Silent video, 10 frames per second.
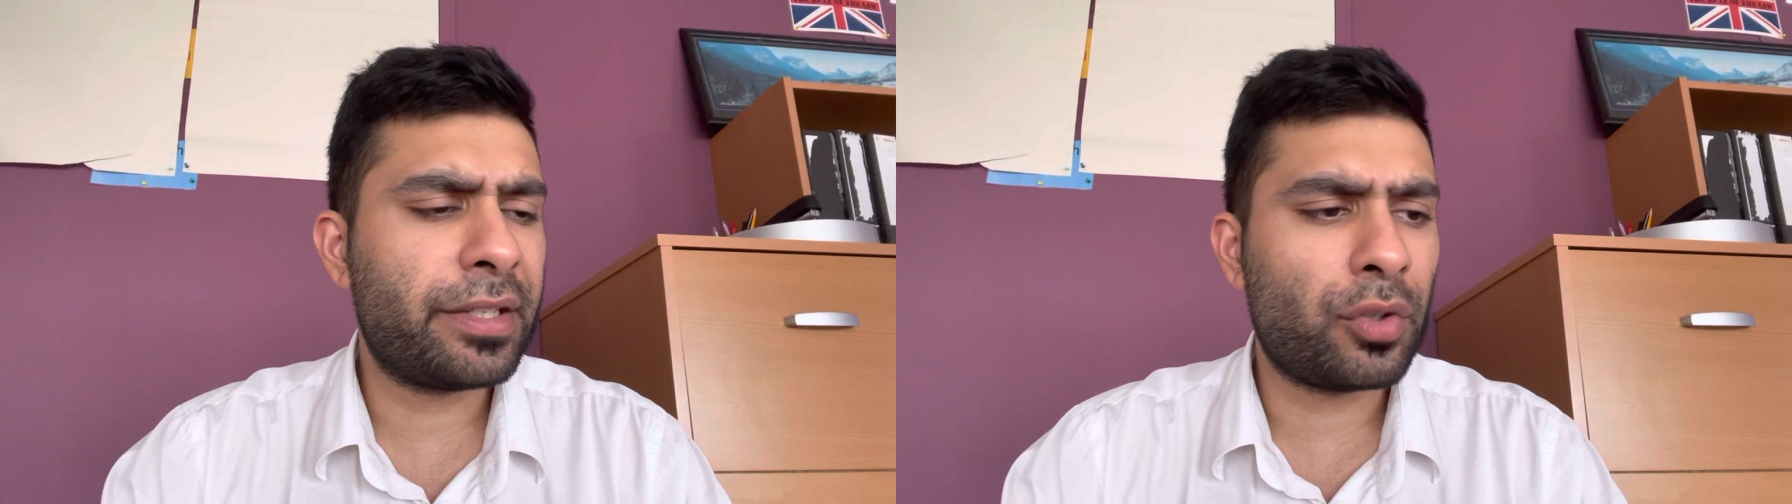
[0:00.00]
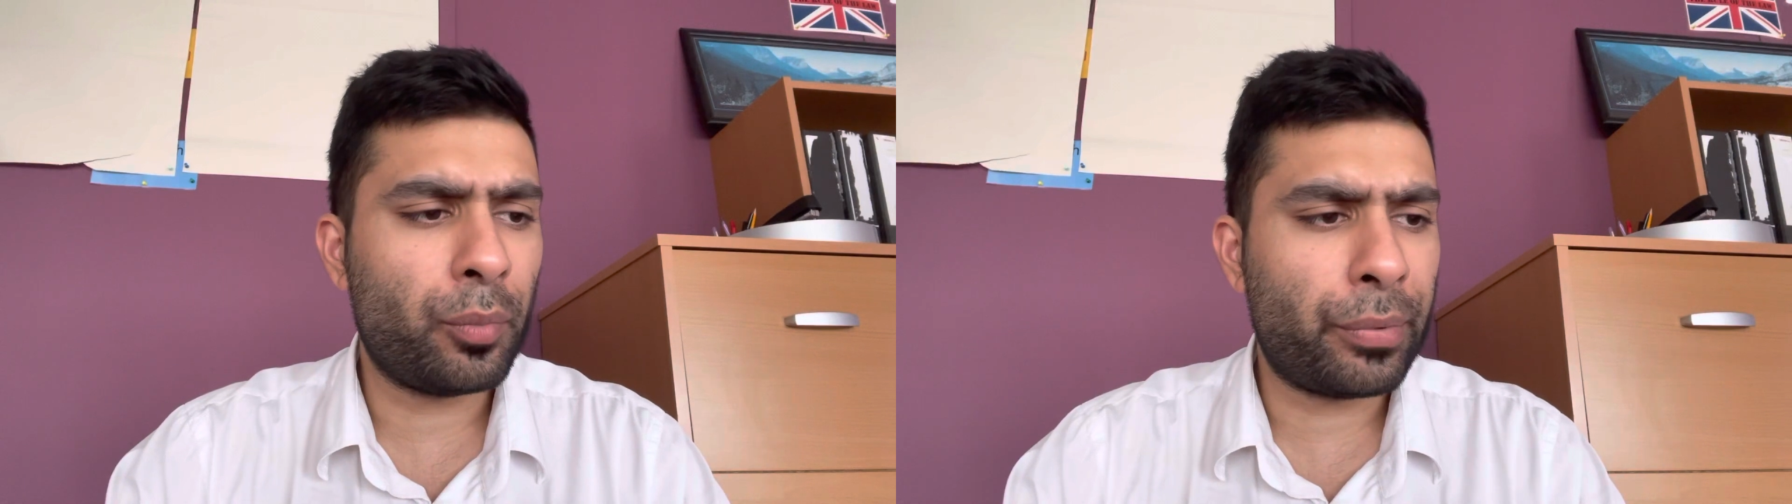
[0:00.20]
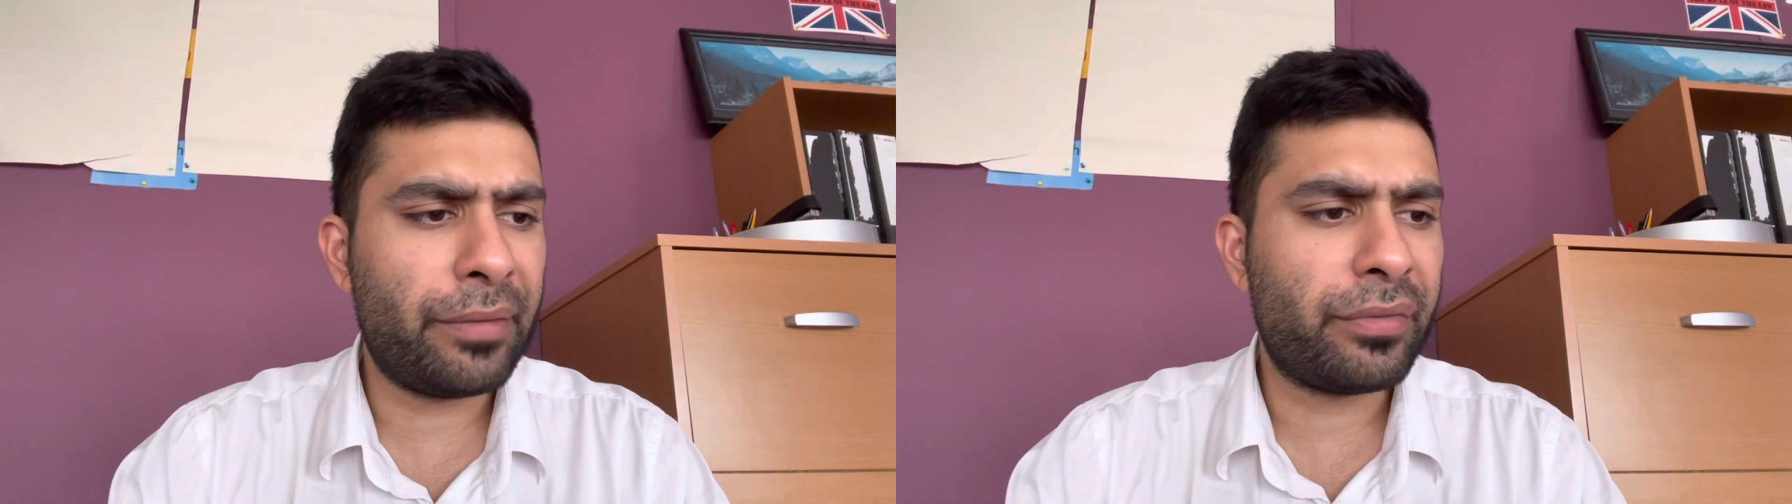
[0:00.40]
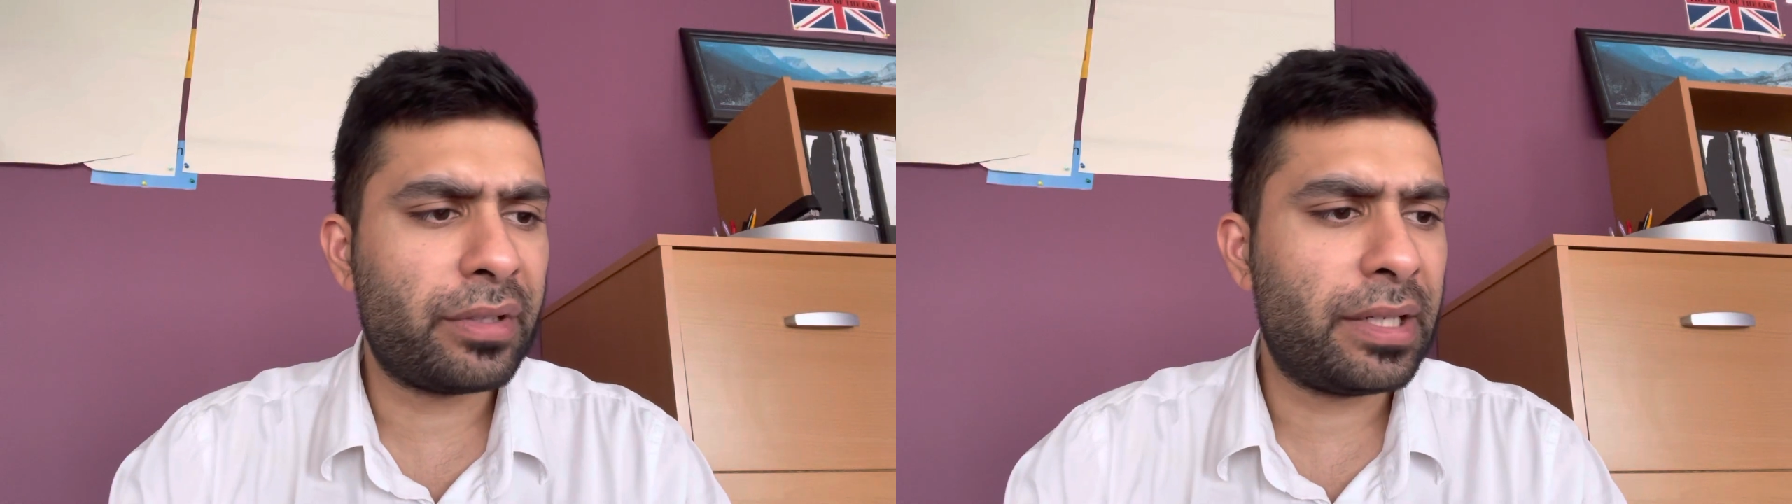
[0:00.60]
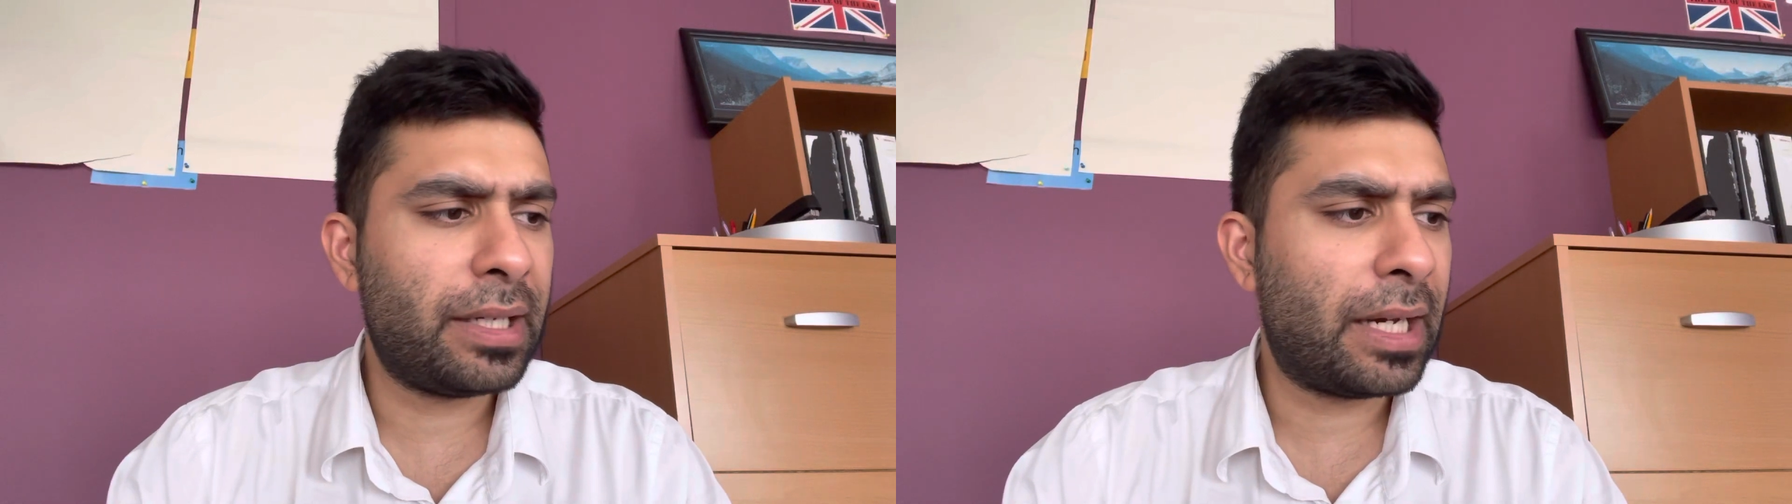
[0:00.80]
so brain
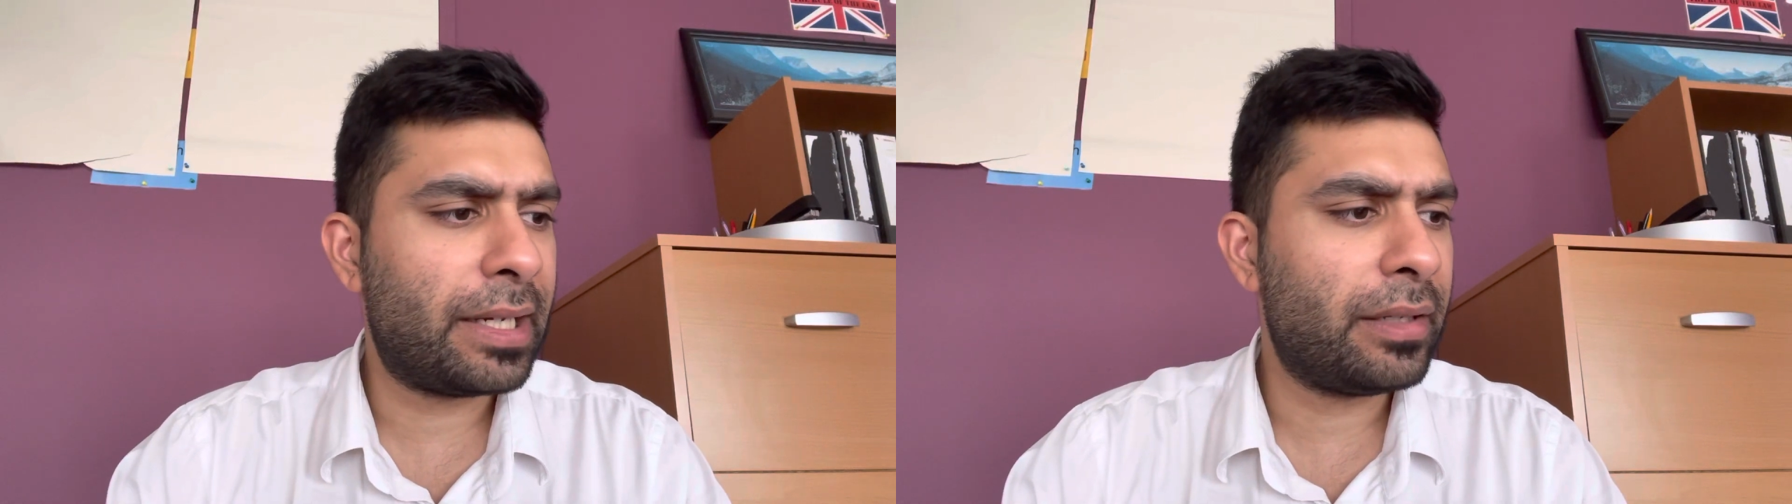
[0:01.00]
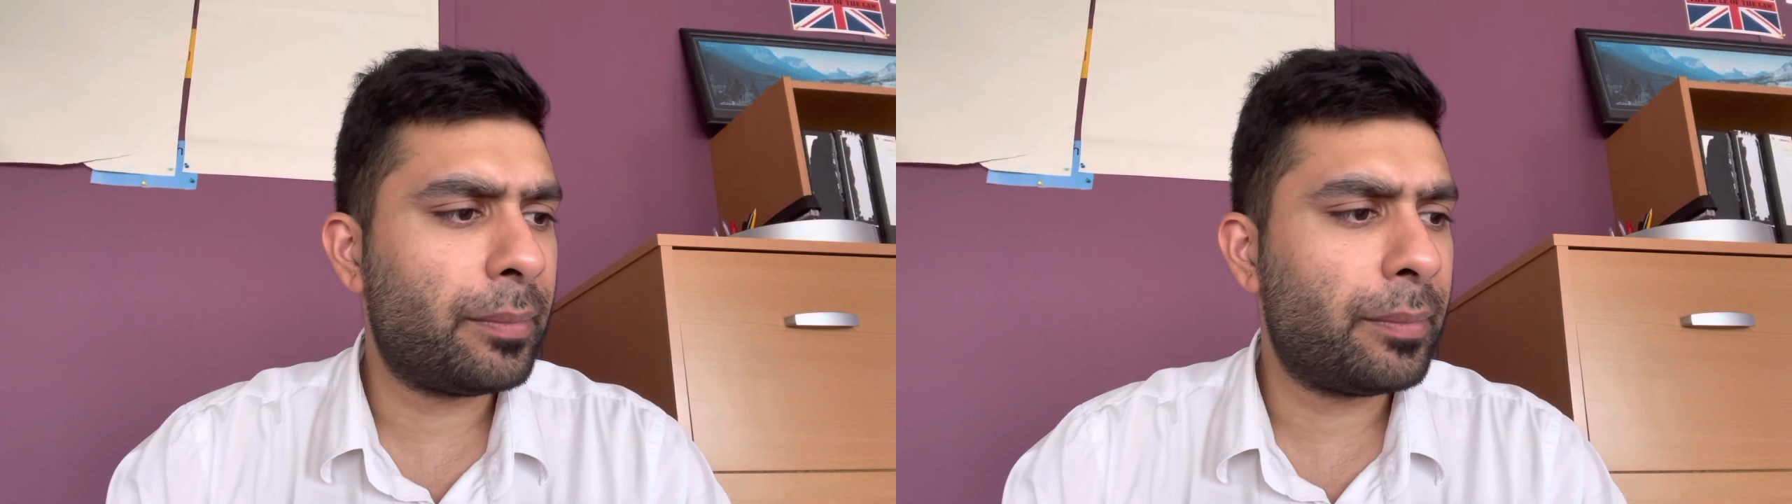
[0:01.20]
fatigue. I need